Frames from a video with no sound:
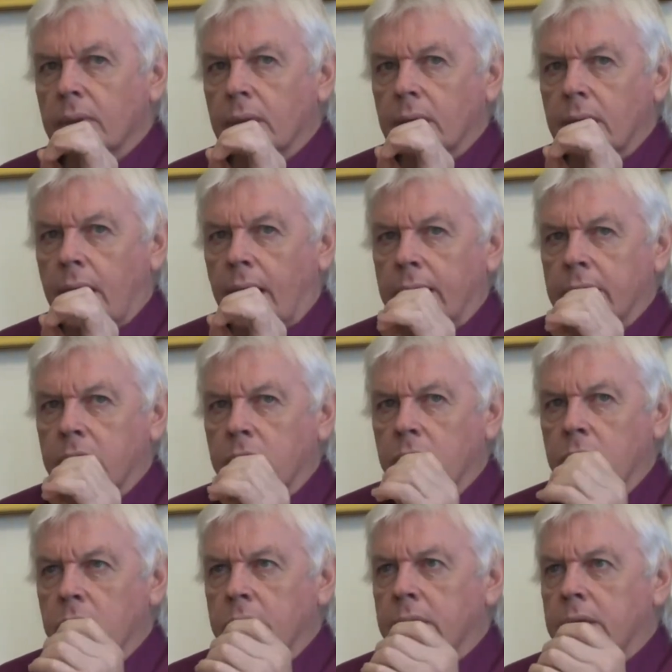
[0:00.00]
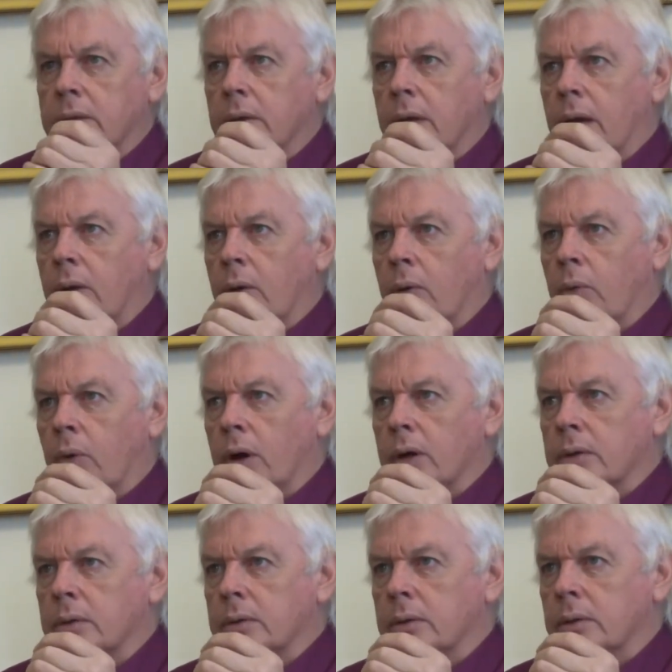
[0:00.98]
and you look at
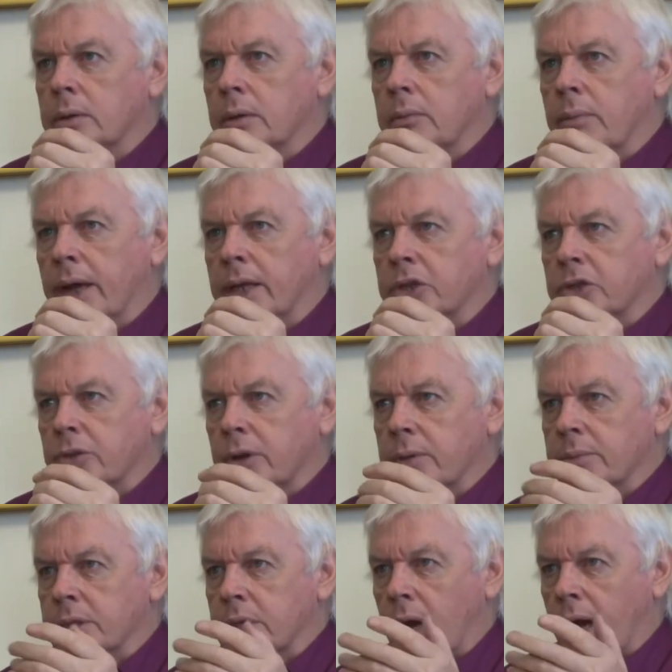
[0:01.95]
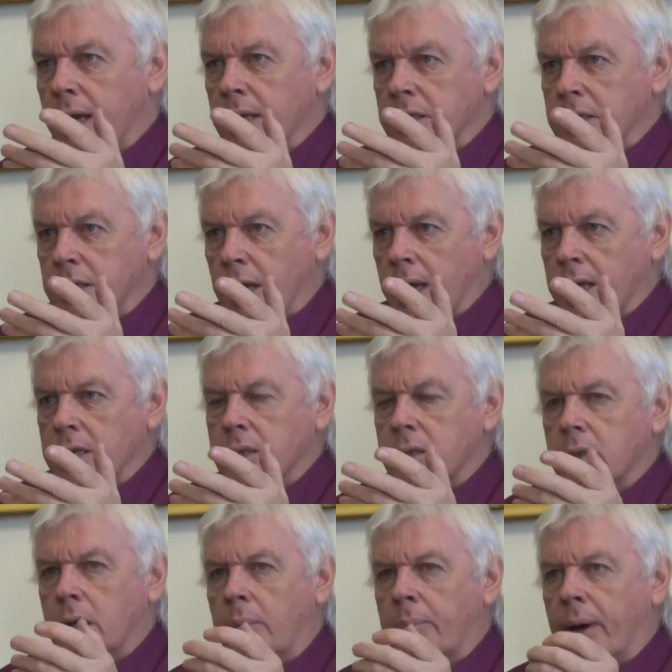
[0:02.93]
what mainstream science
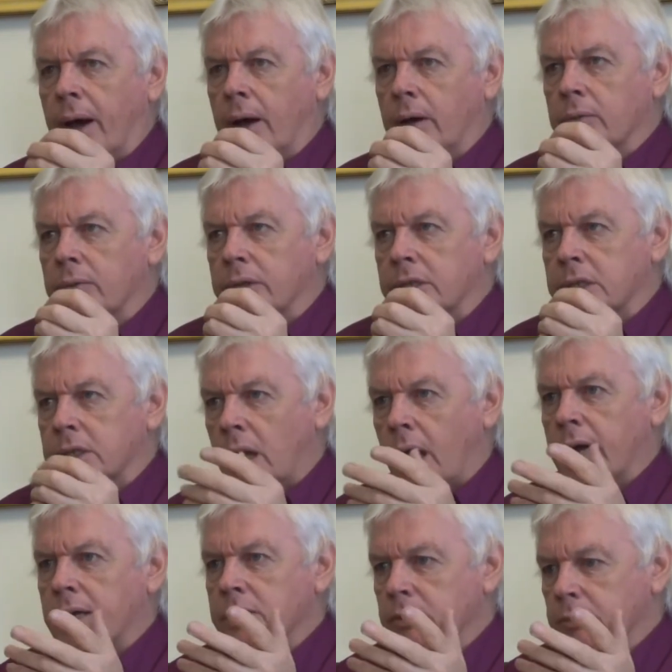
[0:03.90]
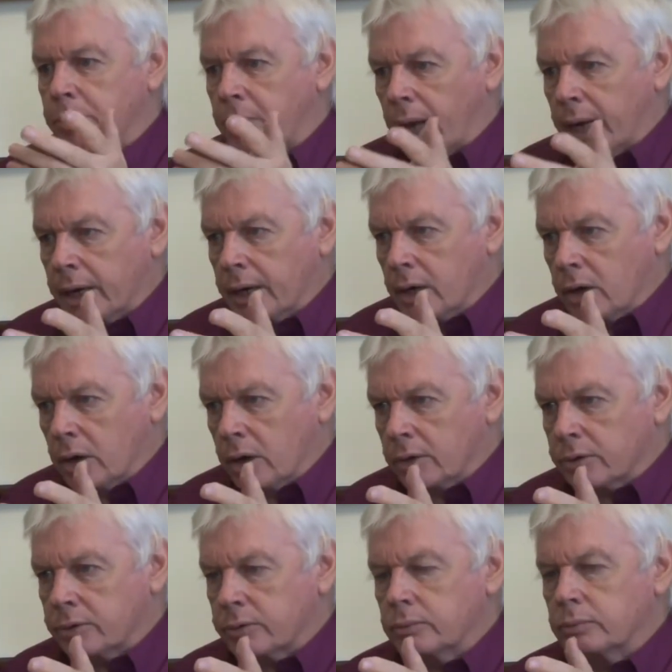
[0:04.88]
says about the size of planet
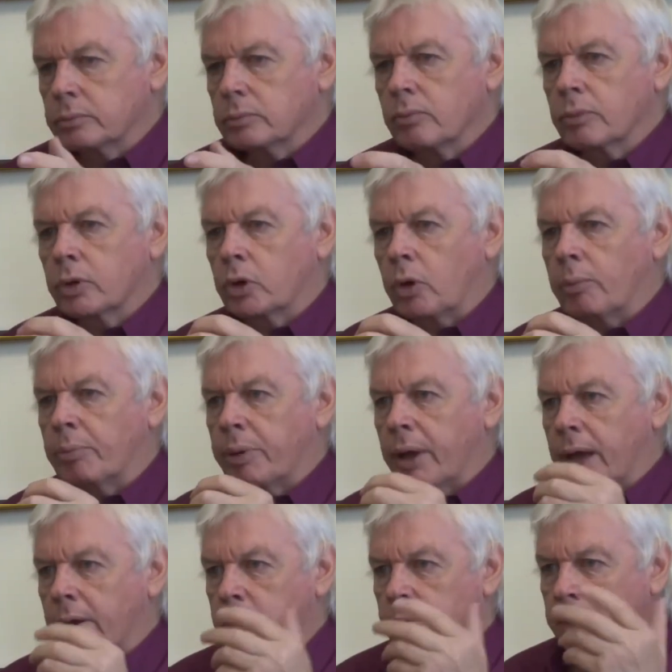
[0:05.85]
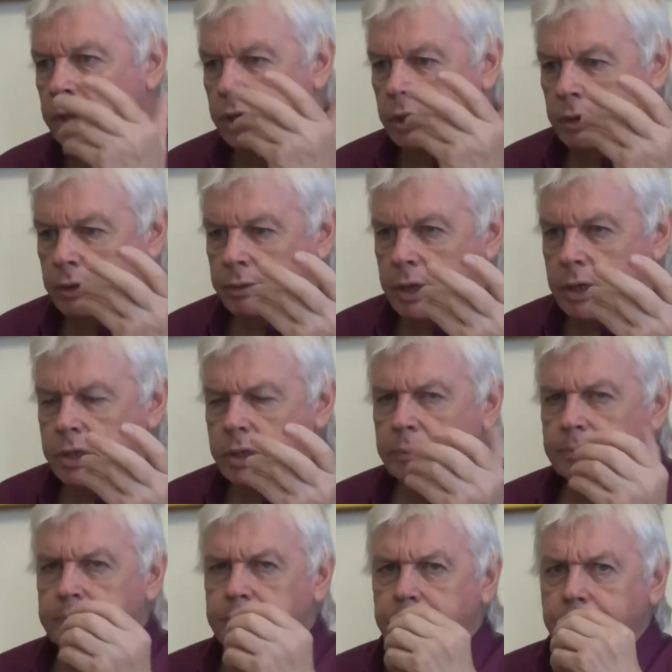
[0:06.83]
Earth compared with the
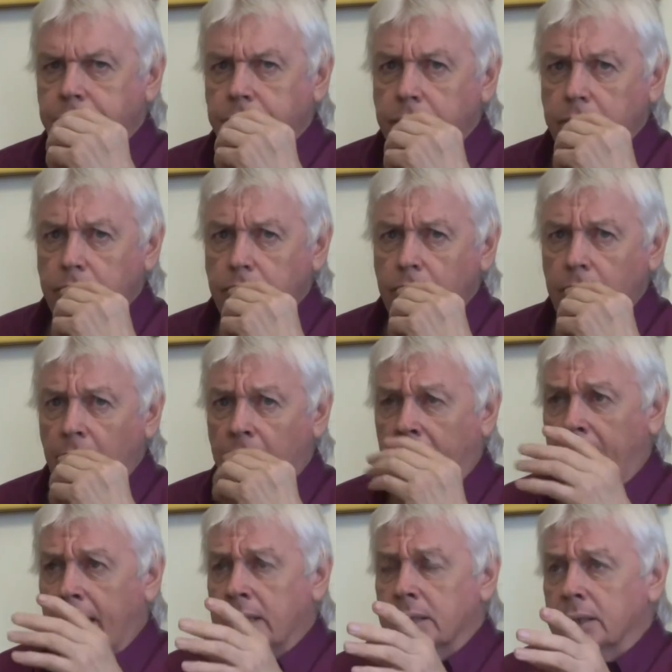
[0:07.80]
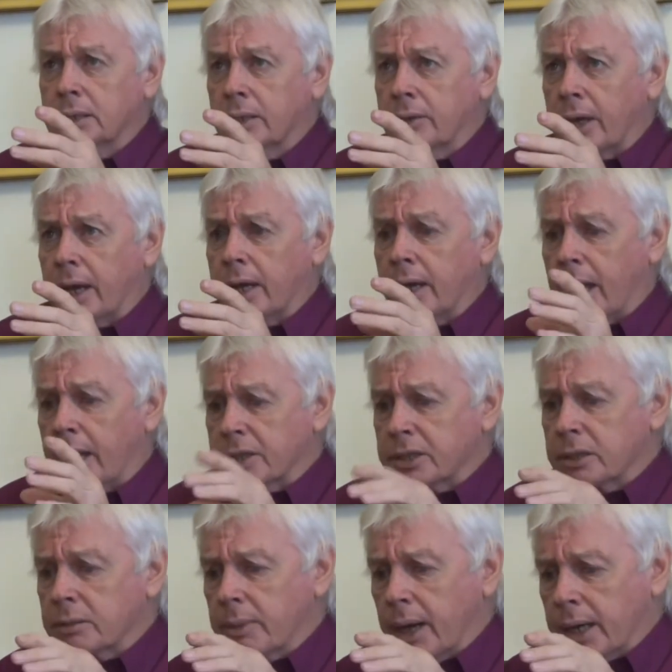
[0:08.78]
universe, and they
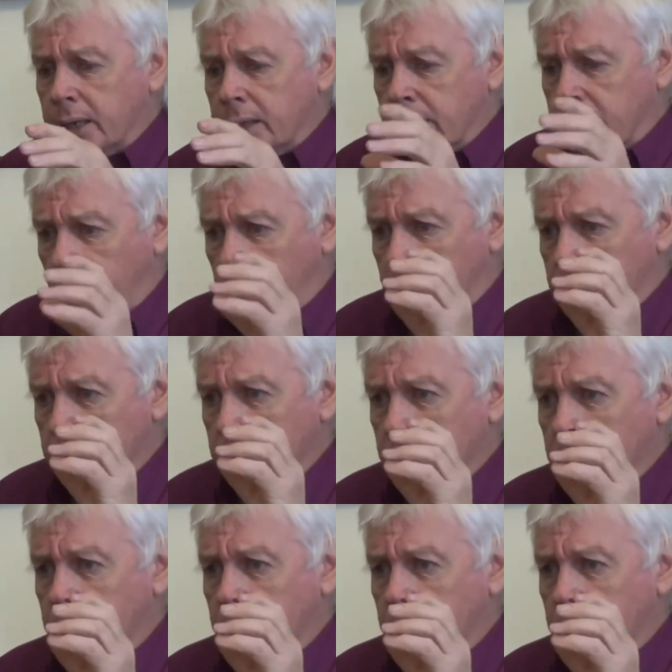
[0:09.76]
estimate that